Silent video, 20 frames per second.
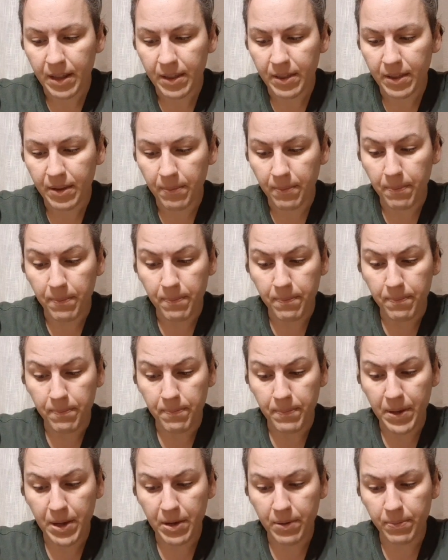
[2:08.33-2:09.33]
The
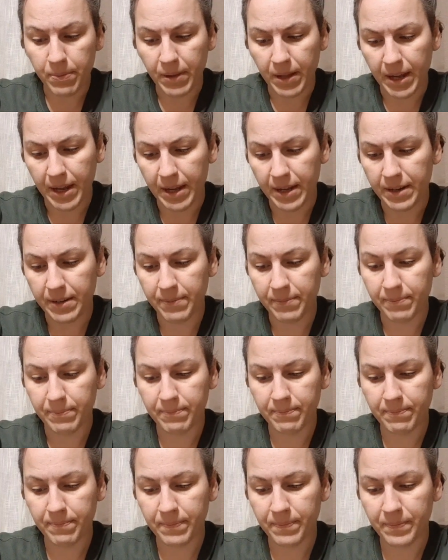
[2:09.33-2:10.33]
meal plan
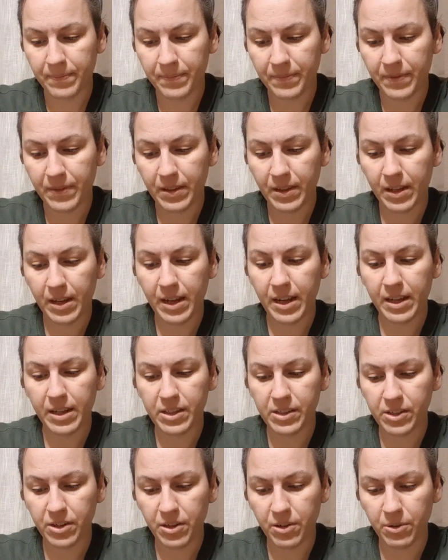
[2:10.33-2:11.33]

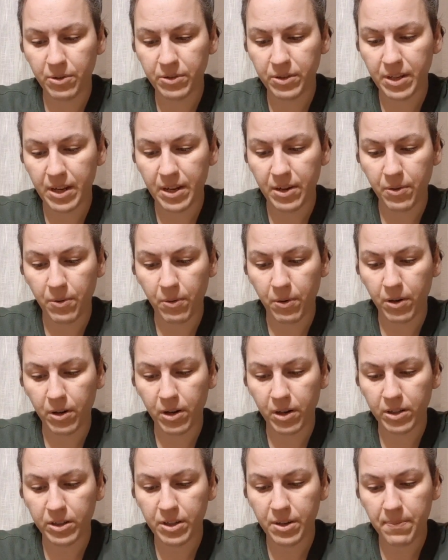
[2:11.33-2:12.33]
is used in
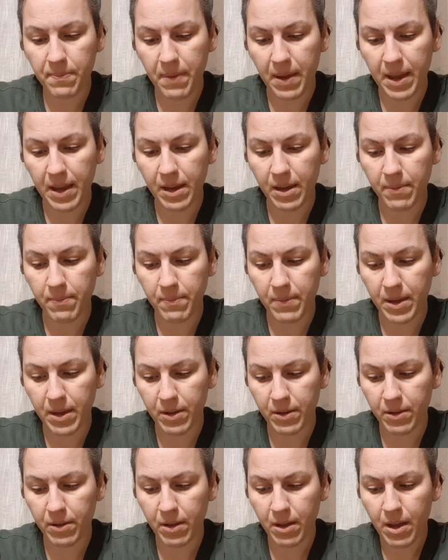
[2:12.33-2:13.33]
order to make a
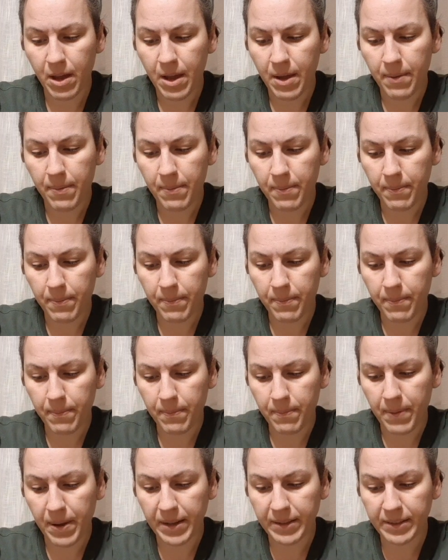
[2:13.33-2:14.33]
meal
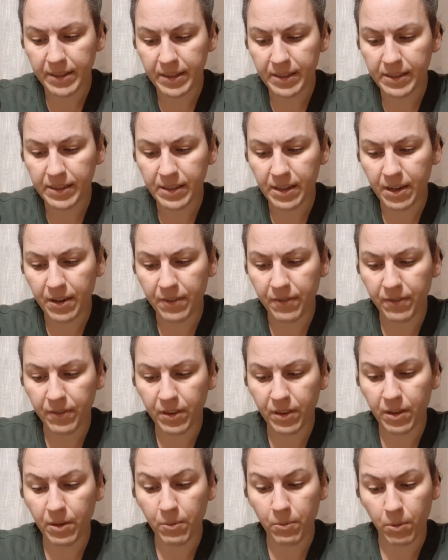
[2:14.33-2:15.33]
basis of
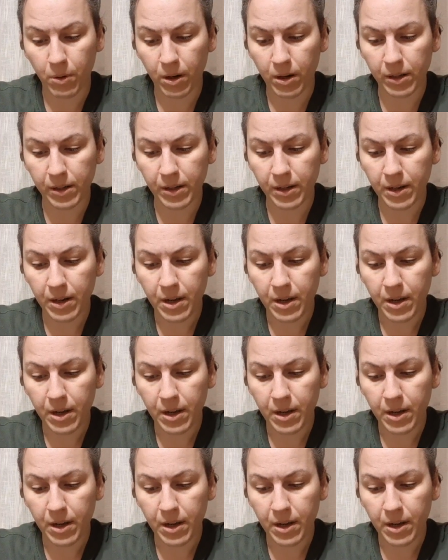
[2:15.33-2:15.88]
the work.